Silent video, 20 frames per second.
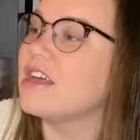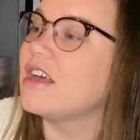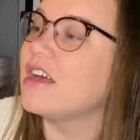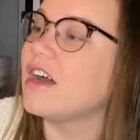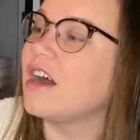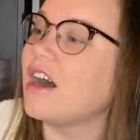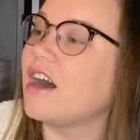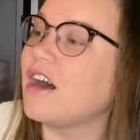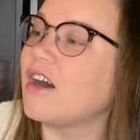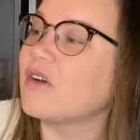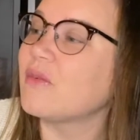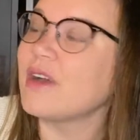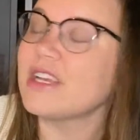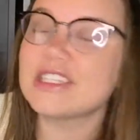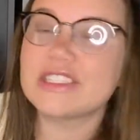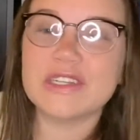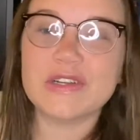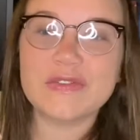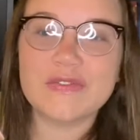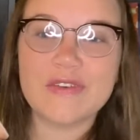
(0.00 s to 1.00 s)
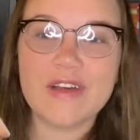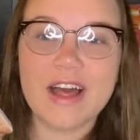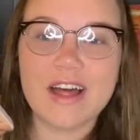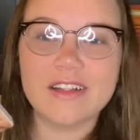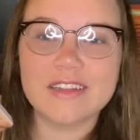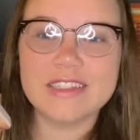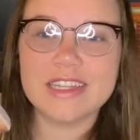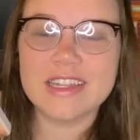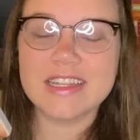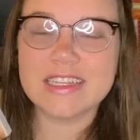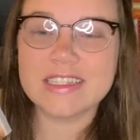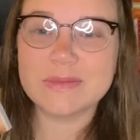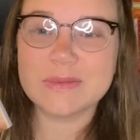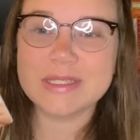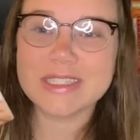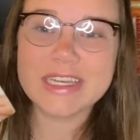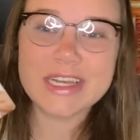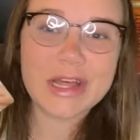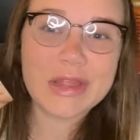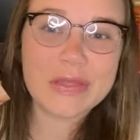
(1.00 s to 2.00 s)
Westerfeld. This was
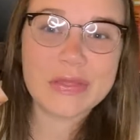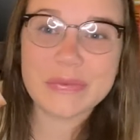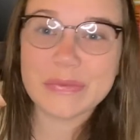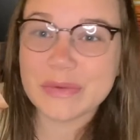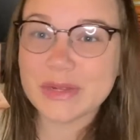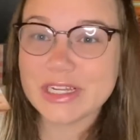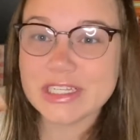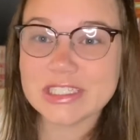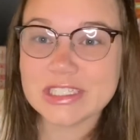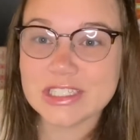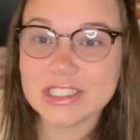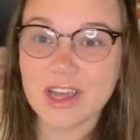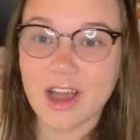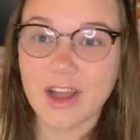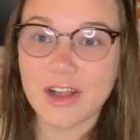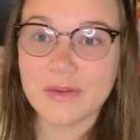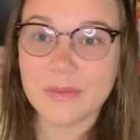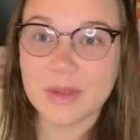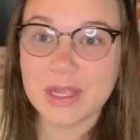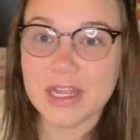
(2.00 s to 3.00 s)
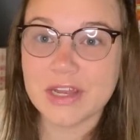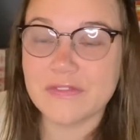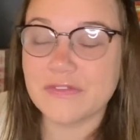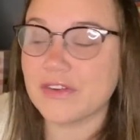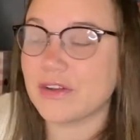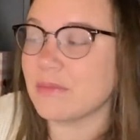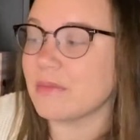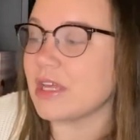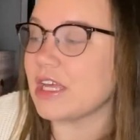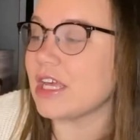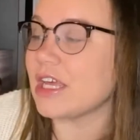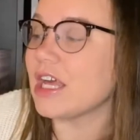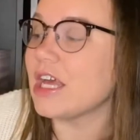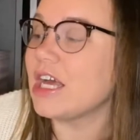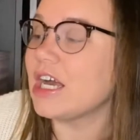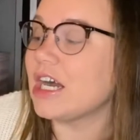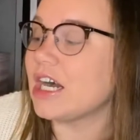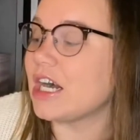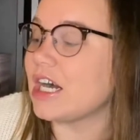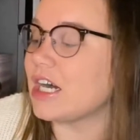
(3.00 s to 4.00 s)
like a 3-star read for me.
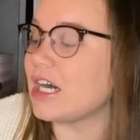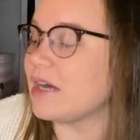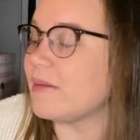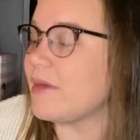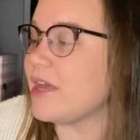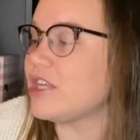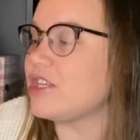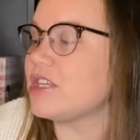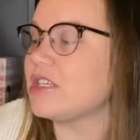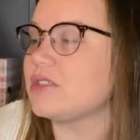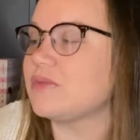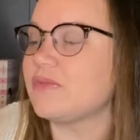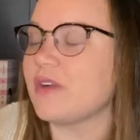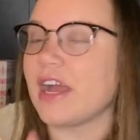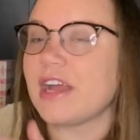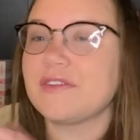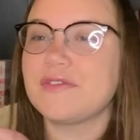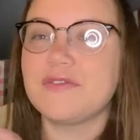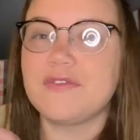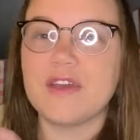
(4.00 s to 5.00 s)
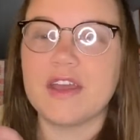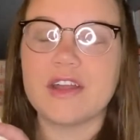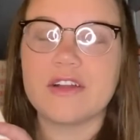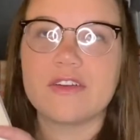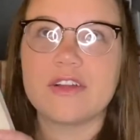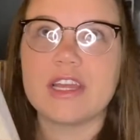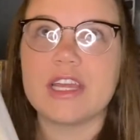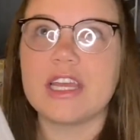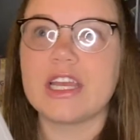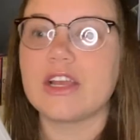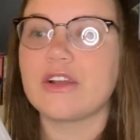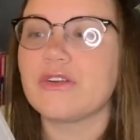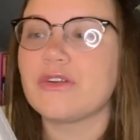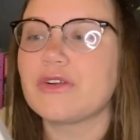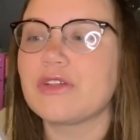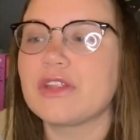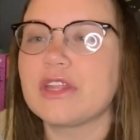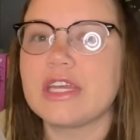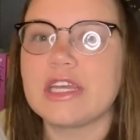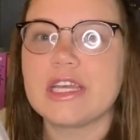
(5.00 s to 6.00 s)
It just read very
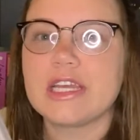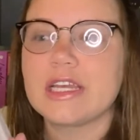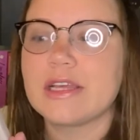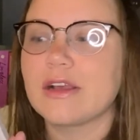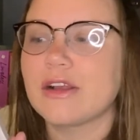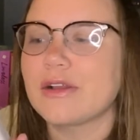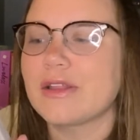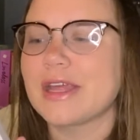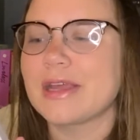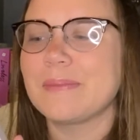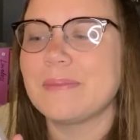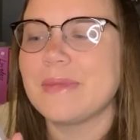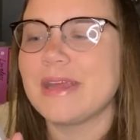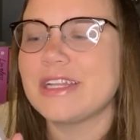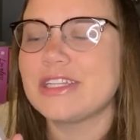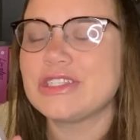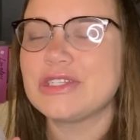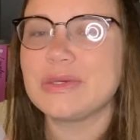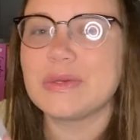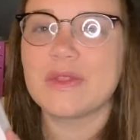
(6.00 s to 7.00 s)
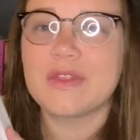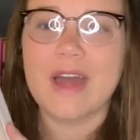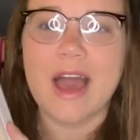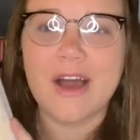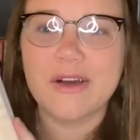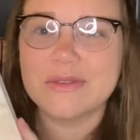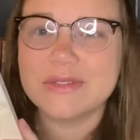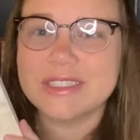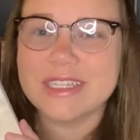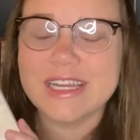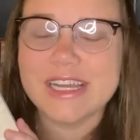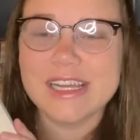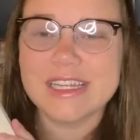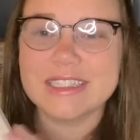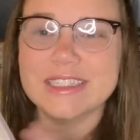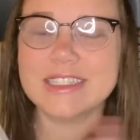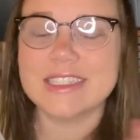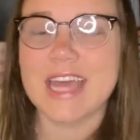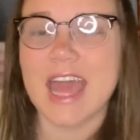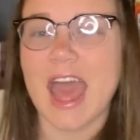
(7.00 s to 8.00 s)
early, or like mid
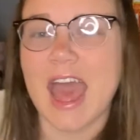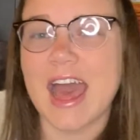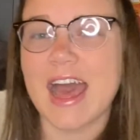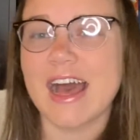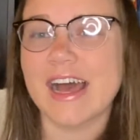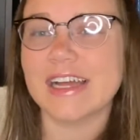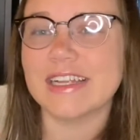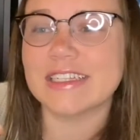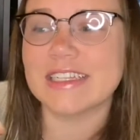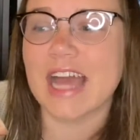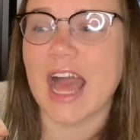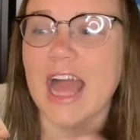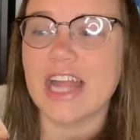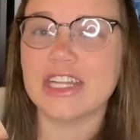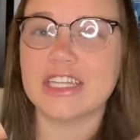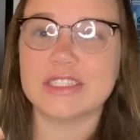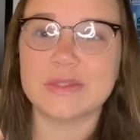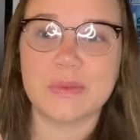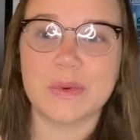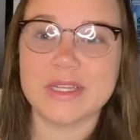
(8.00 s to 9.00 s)
2000s, and I just